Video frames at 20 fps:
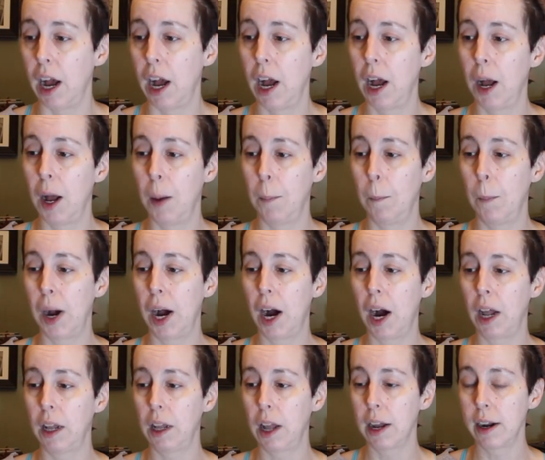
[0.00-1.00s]

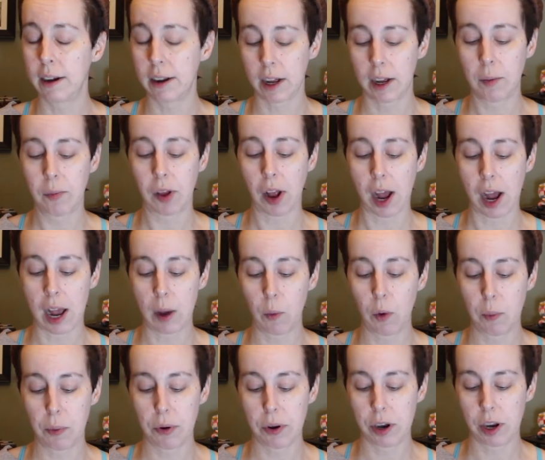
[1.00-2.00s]
A lot of times I
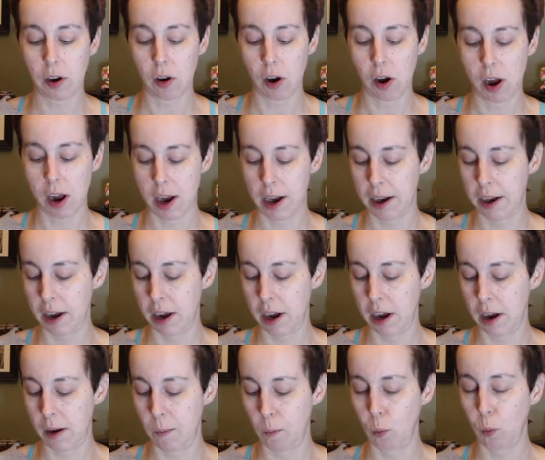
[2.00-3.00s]
will put it on,
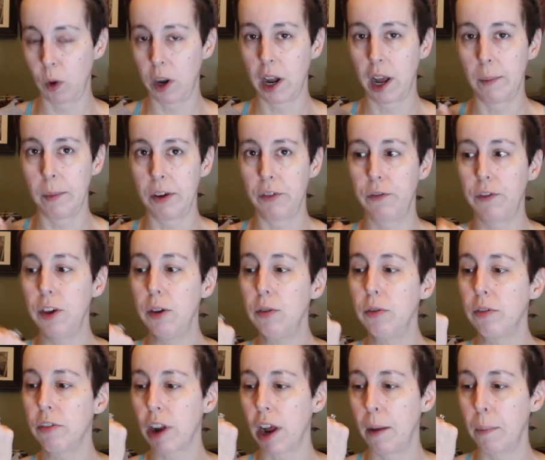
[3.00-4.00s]
when I'm
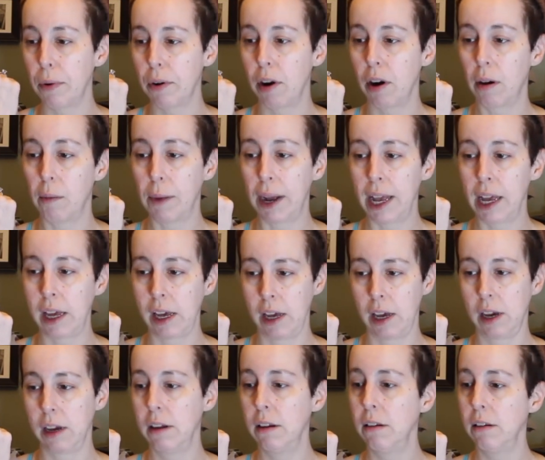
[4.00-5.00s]
infused, I put it on my
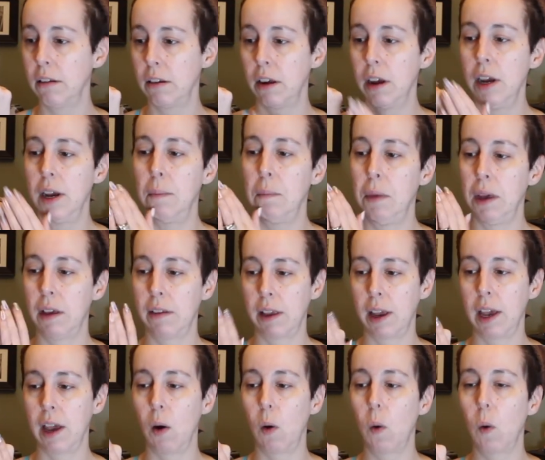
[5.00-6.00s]
hand because
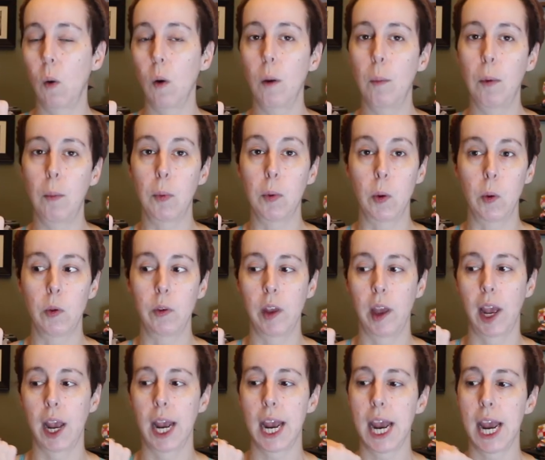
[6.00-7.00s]
I get horrible
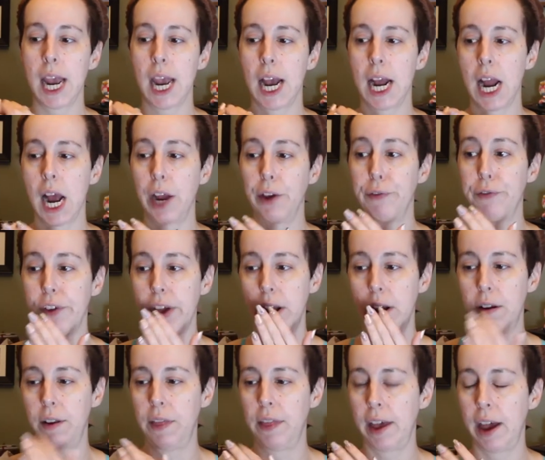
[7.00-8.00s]
bruising. And I
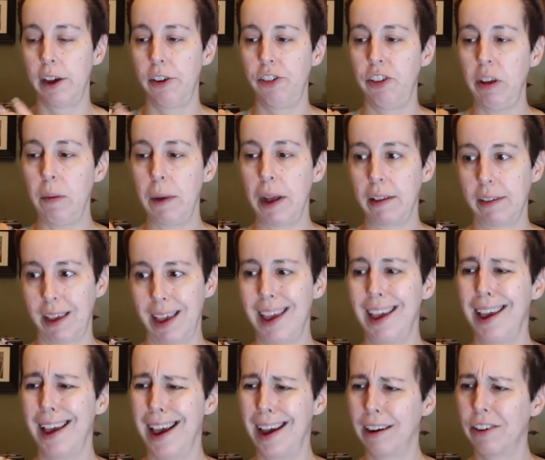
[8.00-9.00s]
found that sheet
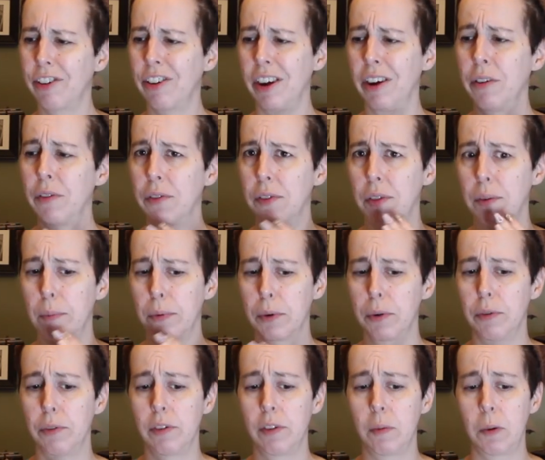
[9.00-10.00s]
masking actually over the
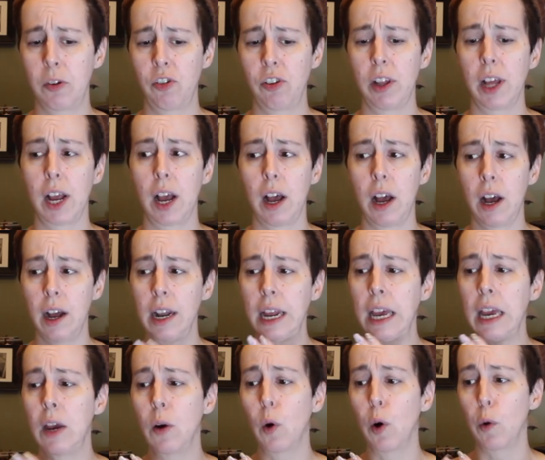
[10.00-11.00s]
bruise, especially like a
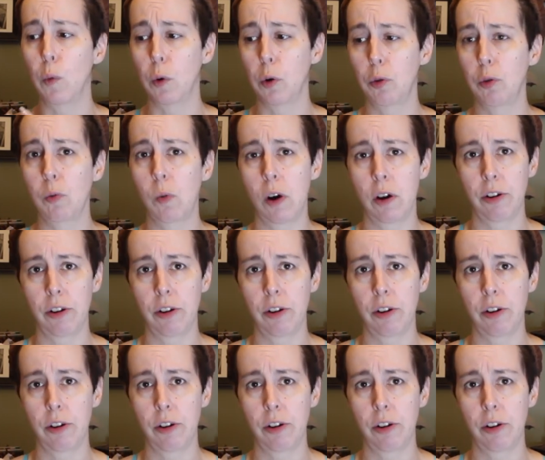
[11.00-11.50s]
honey or a rose